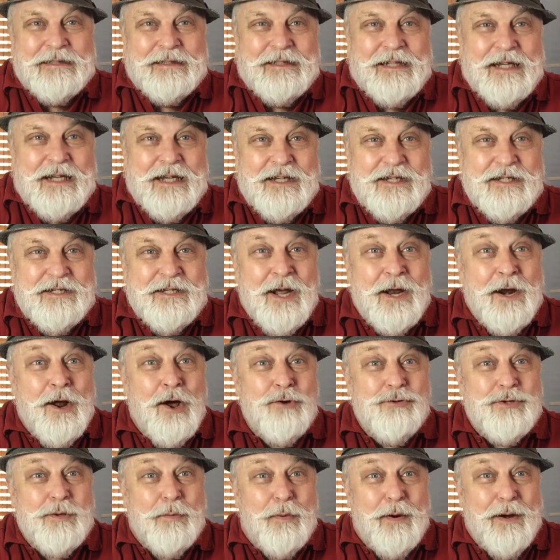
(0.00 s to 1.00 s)
Yeah, just don't
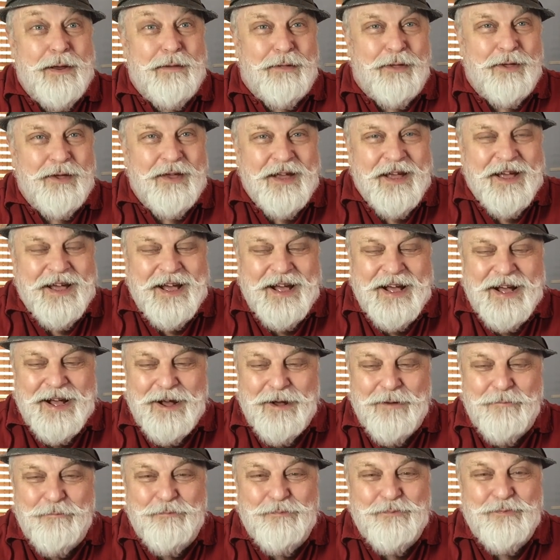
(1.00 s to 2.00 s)
hold your breath.
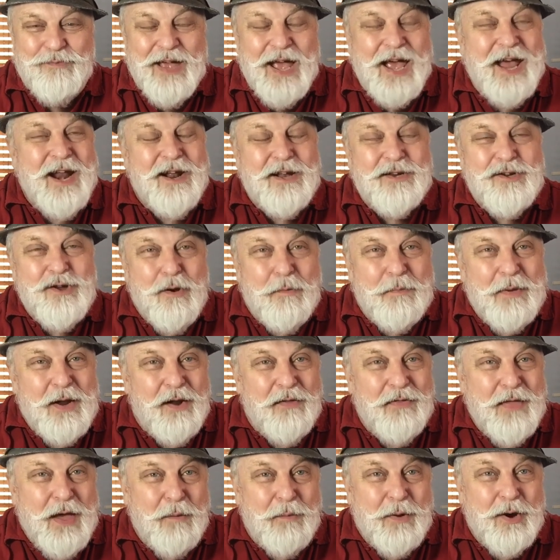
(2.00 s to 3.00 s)
And I do a bit
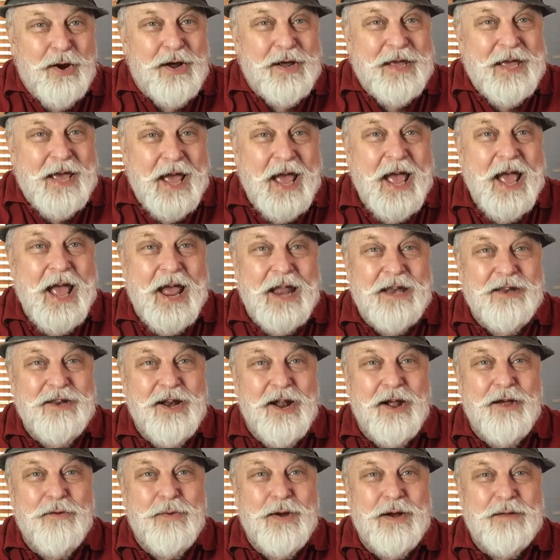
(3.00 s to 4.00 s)
on that when I can, you
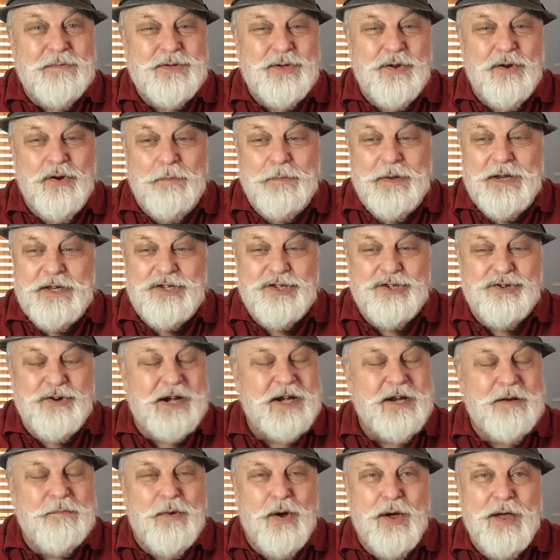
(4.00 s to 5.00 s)
know, when I'm sort of being
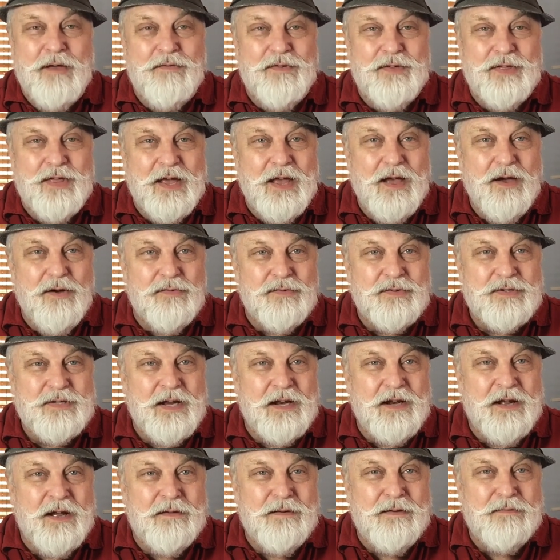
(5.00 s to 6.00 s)
distracted by everything else,
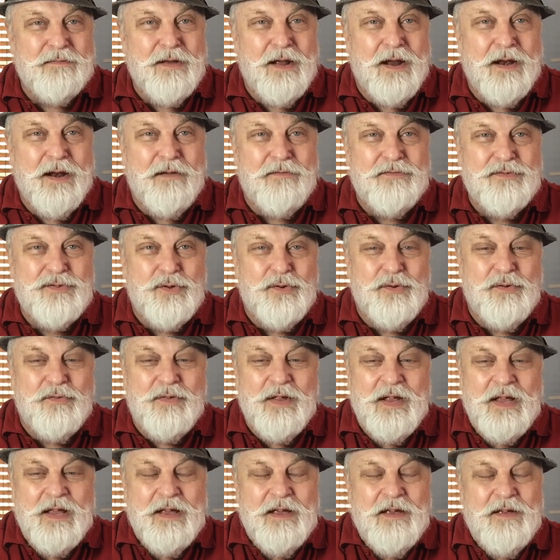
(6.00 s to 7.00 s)
and I'm sort of
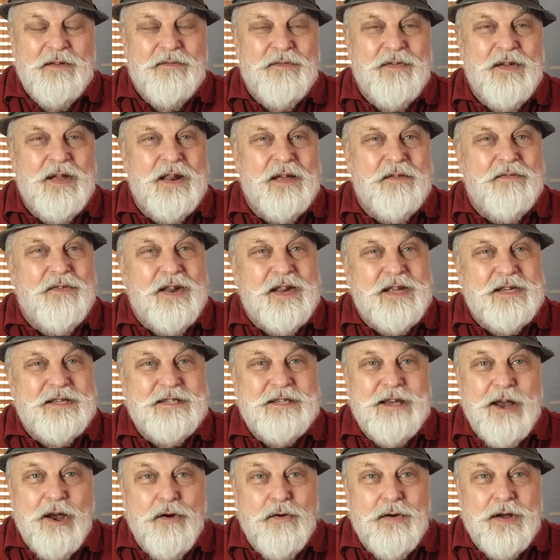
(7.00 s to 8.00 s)
feeling fairly
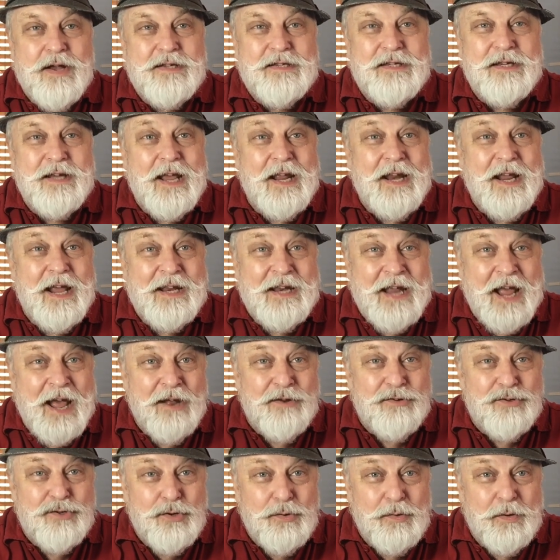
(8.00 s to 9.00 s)
serious and getting
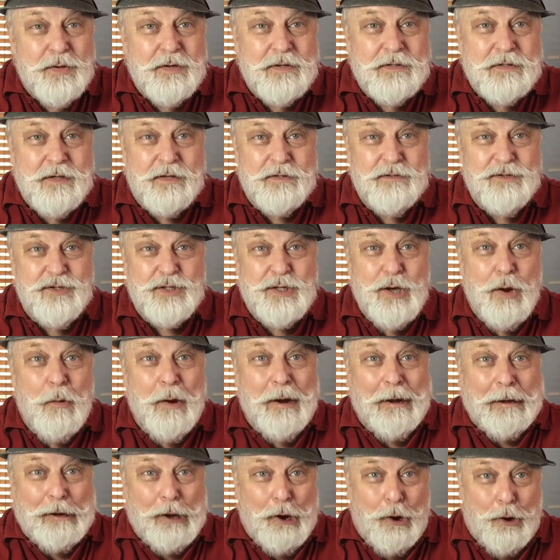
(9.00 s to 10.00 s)
down to it, because I just don't
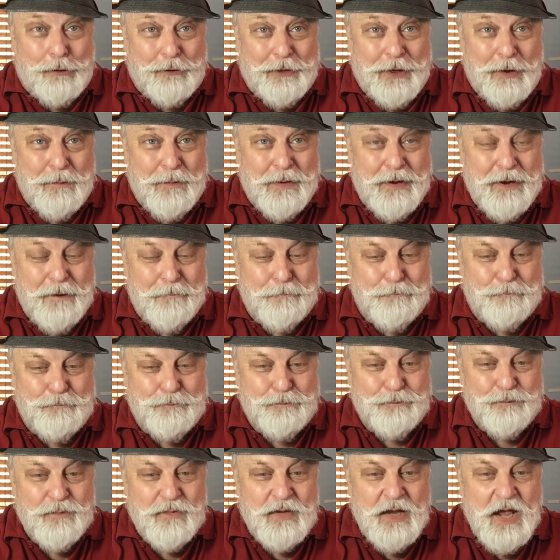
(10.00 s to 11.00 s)
want to cock that one up.
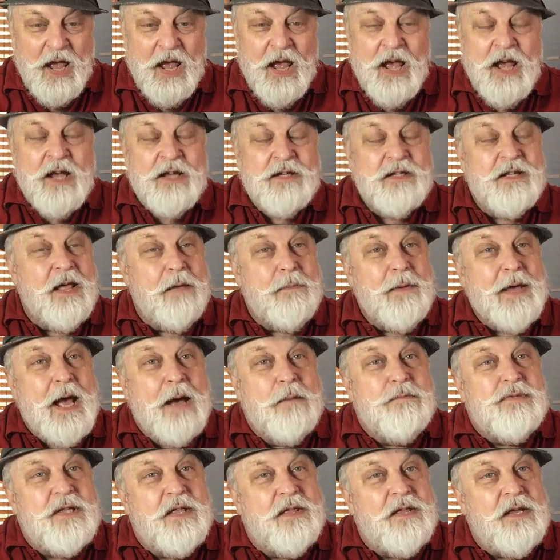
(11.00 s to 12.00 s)
So that
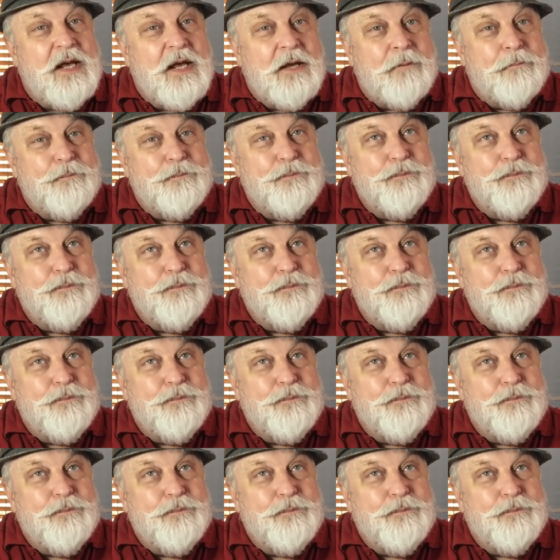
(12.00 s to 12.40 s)
becomes the thing.